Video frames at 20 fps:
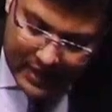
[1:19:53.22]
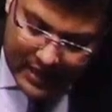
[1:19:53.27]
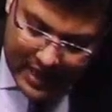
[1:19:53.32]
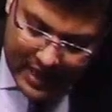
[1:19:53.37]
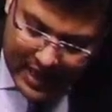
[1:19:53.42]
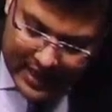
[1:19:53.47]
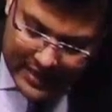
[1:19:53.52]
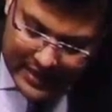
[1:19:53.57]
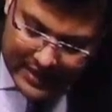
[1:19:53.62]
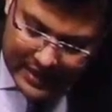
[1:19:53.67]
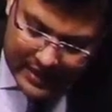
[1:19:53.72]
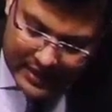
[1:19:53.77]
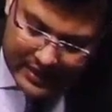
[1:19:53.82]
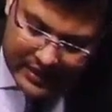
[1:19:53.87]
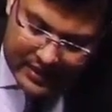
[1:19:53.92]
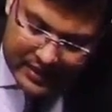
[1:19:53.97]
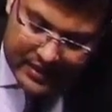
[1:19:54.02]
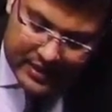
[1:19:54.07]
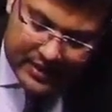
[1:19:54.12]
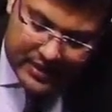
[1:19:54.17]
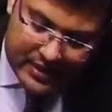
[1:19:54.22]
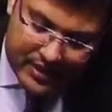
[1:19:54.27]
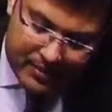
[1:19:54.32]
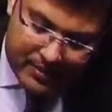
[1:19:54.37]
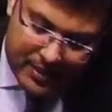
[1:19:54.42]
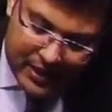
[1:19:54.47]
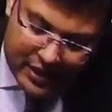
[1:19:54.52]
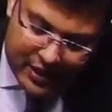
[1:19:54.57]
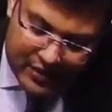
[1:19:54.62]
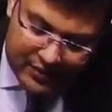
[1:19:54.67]
I take this distal
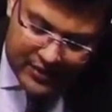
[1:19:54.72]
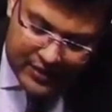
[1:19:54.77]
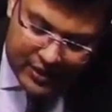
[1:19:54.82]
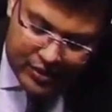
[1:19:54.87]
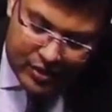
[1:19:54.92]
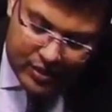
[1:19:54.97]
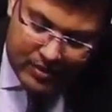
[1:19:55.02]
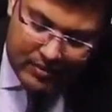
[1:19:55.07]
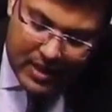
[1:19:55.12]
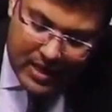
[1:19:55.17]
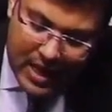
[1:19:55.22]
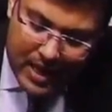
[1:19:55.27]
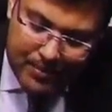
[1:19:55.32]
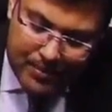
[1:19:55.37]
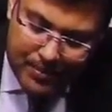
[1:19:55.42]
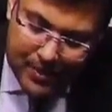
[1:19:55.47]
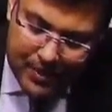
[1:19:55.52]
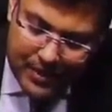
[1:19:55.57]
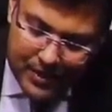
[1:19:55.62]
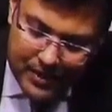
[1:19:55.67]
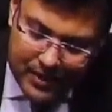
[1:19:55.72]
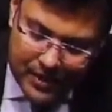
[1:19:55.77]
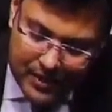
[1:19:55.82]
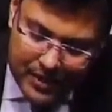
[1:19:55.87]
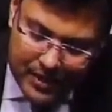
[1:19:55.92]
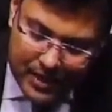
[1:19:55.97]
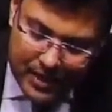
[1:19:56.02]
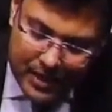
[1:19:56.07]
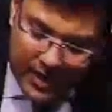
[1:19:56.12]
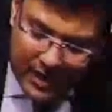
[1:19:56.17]
part of jejunum up.
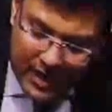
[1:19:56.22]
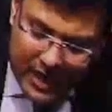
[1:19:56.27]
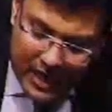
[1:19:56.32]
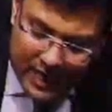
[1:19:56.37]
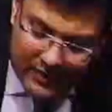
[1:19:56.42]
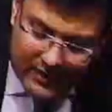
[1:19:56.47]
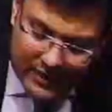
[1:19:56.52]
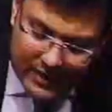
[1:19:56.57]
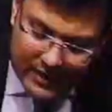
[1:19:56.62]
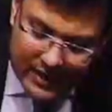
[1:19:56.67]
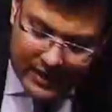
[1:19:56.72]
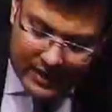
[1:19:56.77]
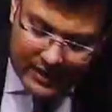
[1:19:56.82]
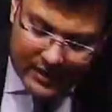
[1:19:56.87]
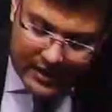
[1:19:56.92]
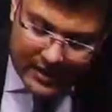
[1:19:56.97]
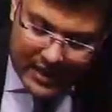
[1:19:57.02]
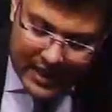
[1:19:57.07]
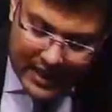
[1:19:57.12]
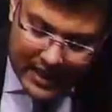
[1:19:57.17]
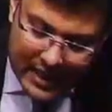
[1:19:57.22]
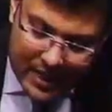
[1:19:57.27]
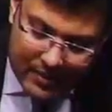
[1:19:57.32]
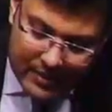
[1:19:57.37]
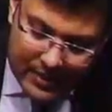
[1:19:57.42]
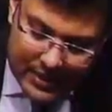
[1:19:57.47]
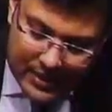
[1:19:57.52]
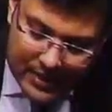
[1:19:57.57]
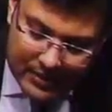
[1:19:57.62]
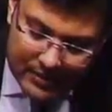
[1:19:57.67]
After that, the diagram
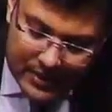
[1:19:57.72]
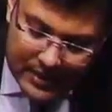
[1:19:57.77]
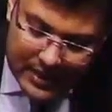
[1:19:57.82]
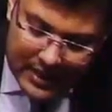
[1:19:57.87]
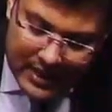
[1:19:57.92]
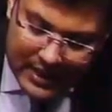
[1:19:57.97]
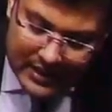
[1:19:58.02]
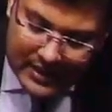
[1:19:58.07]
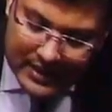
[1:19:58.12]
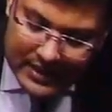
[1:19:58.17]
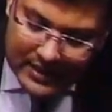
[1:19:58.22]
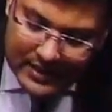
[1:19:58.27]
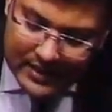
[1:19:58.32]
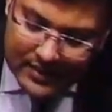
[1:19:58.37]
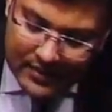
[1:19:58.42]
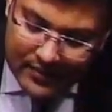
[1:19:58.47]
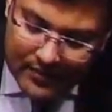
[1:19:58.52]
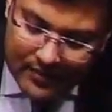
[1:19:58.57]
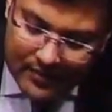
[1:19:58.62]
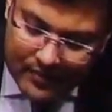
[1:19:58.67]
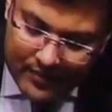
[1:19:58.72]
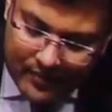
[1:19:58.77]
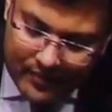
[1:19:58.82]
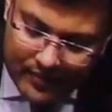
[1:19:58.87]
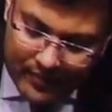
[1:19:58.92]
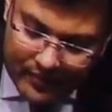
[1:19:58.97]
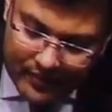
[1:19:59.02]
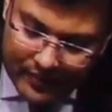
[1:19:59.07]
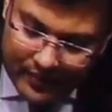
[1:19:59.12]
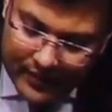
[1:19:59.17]
is something like this.
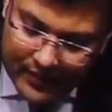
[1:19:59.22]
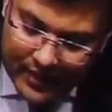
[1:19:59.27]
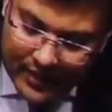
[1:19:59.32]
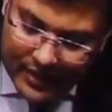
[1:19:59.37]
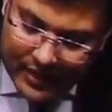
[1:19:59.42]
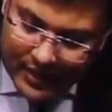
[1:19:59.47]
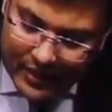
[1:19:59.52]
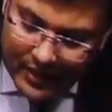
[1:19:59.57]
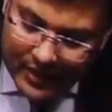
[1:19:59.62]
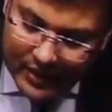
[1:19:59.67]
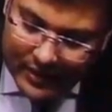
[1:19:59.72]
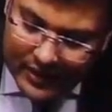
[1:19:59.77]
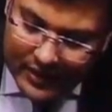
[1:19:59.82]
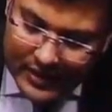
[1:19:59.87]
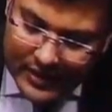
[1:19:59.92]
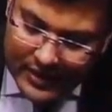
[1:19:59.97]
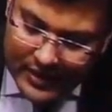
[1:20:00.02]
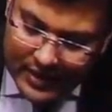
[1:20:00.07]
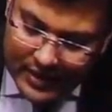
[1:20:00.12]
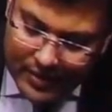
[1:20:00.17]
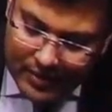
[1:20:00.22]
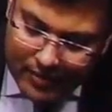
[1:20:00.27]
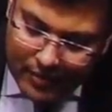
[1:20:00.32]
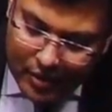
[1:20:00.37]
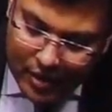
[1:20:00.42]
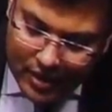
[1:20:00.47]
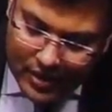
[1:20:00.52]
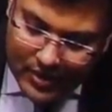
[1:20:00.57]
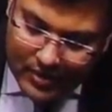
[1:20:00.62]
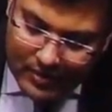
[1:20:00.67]
This is the
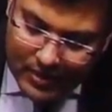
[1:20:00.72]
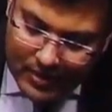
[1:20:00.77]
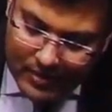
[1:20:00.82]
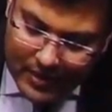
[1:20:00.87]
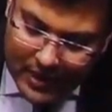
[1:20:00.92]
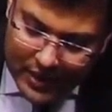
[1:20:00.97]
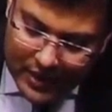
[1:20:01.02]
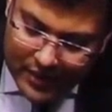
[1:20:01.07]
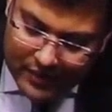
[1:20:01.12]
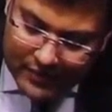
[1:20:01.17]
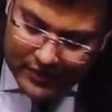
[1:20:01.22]
proximal part of